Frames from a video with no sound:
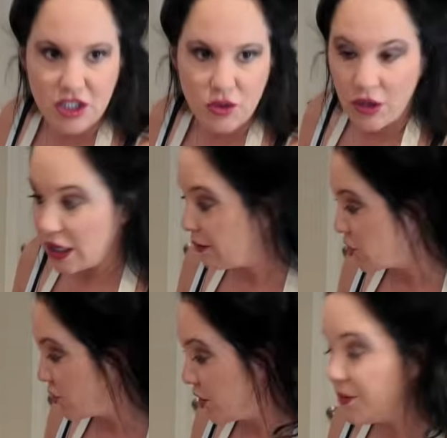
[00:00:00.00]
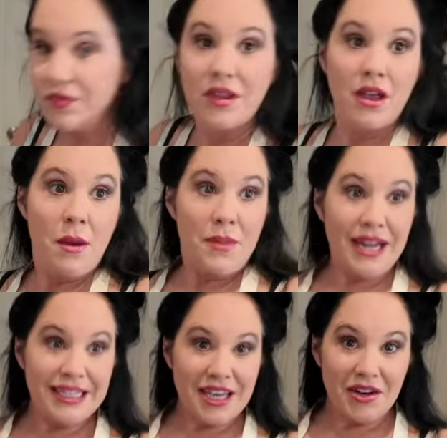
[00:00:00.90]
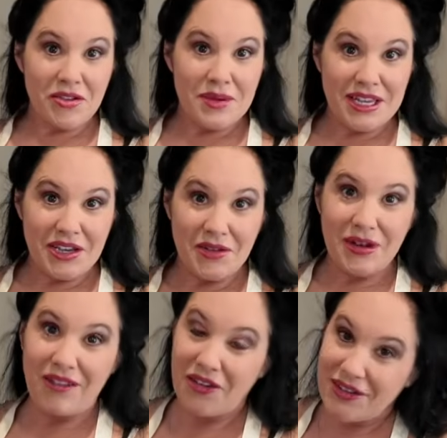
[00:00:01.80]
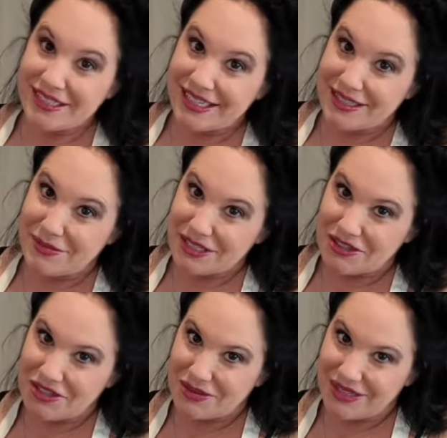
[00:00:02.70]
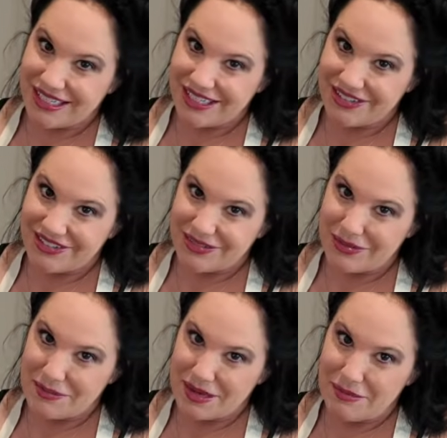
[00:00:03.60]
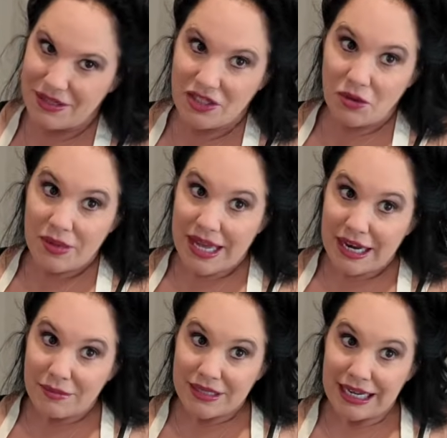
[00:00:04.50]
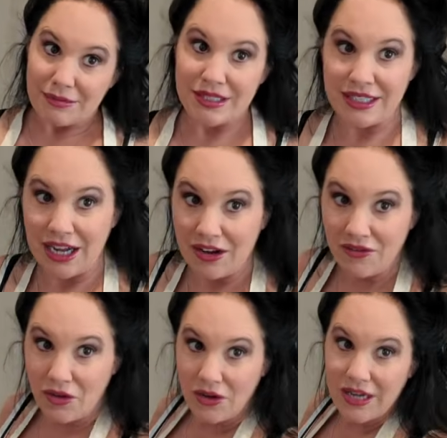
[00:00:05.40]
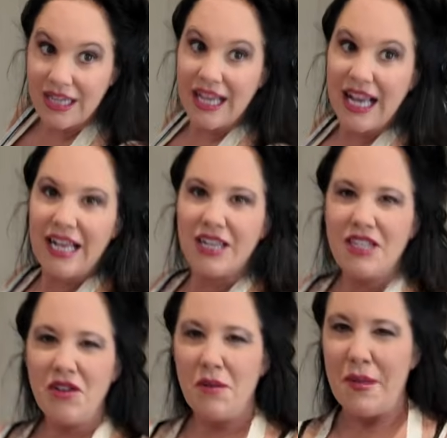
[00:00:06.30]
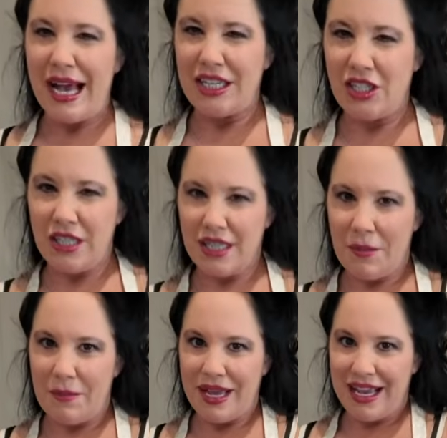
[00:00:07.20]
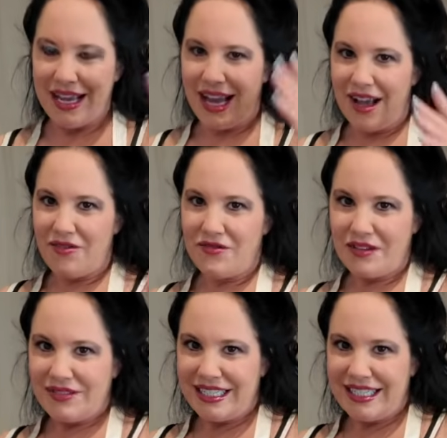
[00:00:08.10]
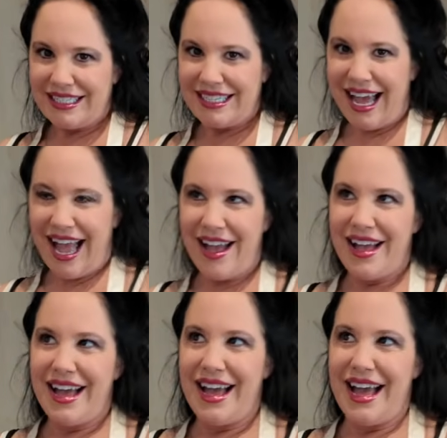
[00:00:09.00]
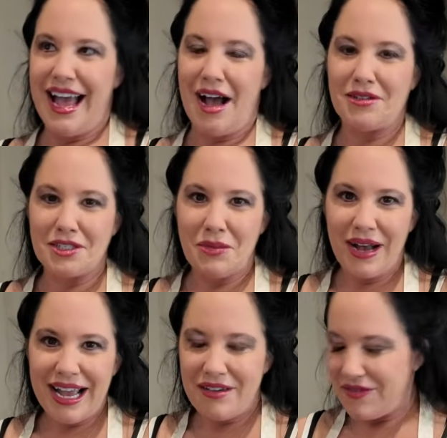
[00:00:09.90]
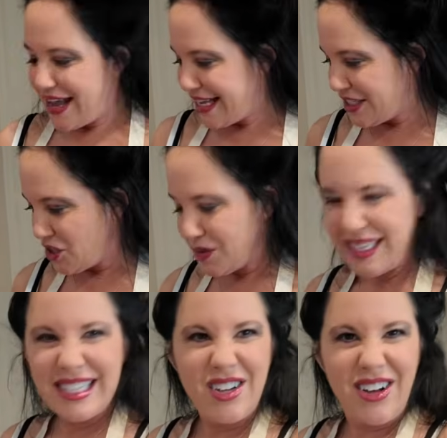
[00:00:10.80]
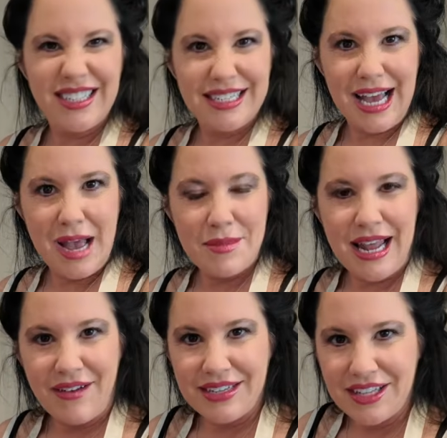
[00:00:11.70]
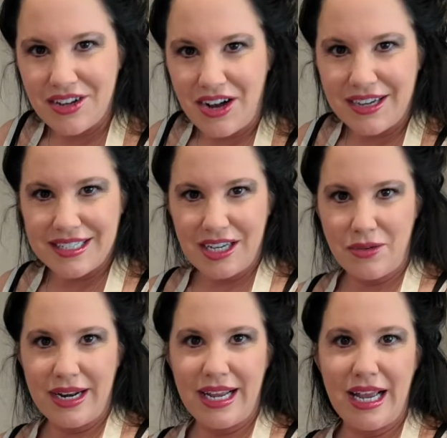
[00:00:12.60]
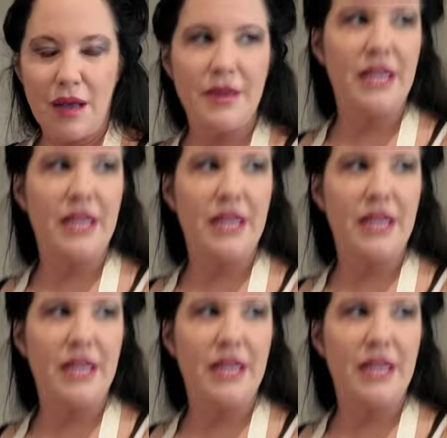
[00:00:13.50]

too uncomfortable. But I thought it would be cute. I've always thought the pictures were cute when people do pinup type stuff. Or can you imagine being a 50s housewife and doing this all the time and having the cocktail ready? I mean,